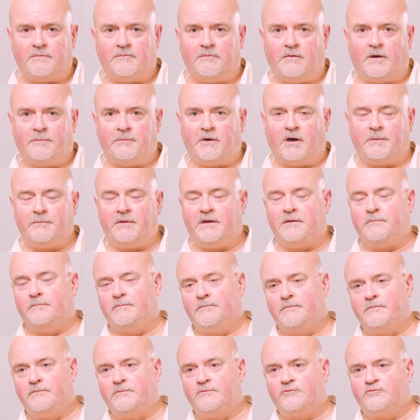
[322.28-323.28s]
I might be
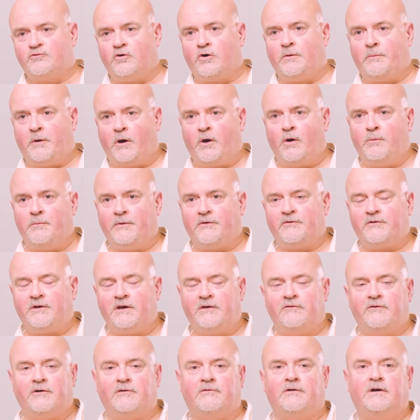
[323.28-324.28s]
drawing my own
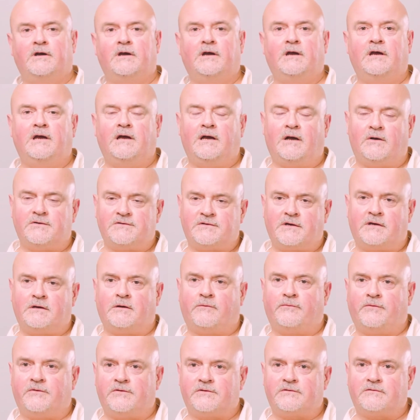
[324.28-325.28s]
material. I'll
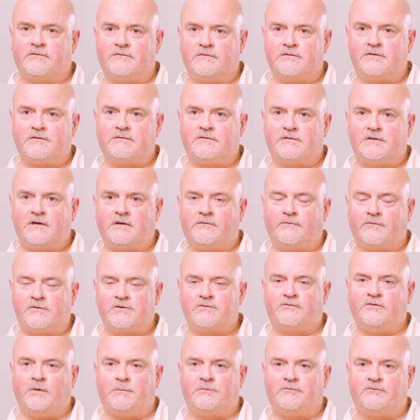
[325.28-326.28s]
send off the
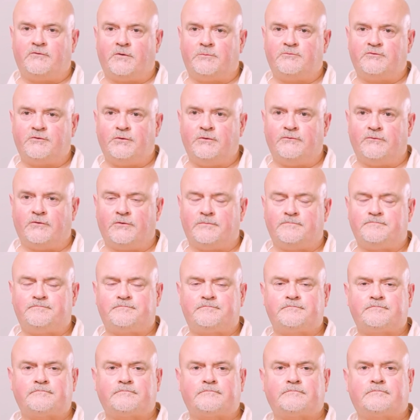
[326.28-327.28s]
script for approval
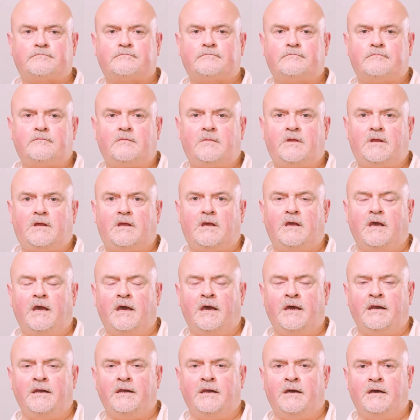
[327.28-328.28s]

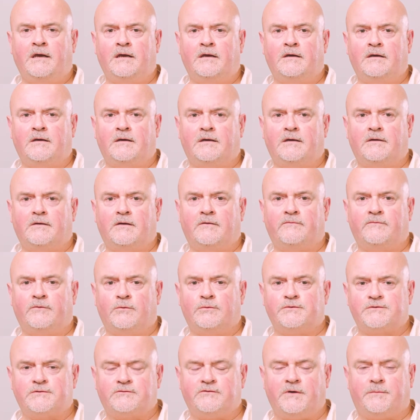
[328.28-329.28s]
and a
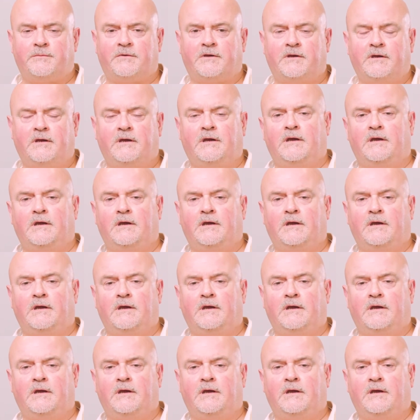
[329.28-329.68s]
full script,